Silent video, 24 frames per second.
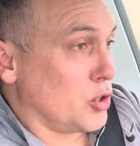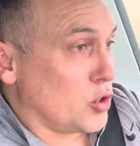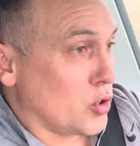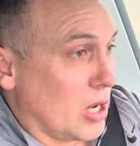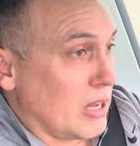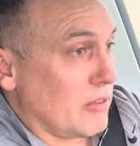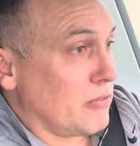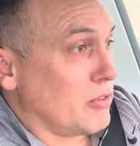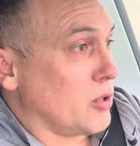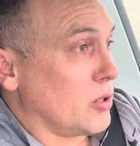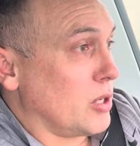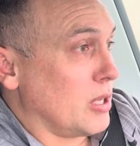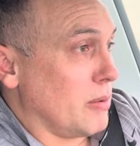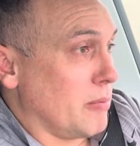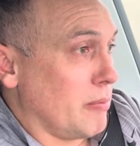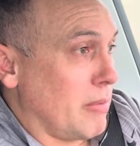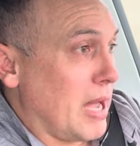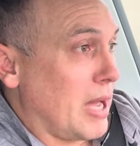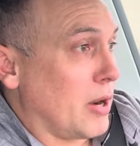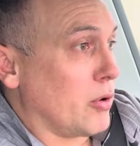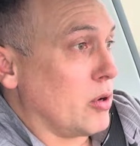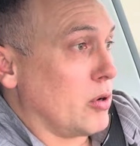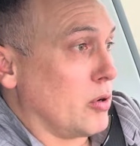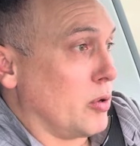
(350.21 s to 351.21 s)
drive unit and
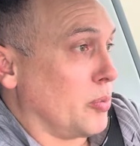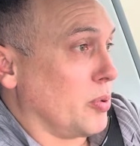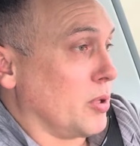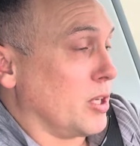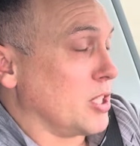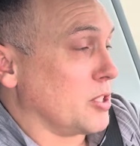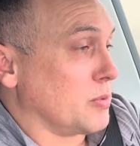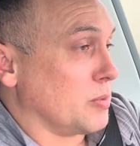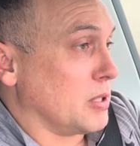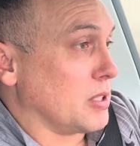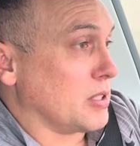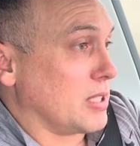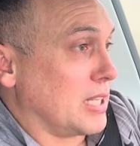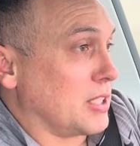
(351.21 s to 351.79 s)
battery replacements.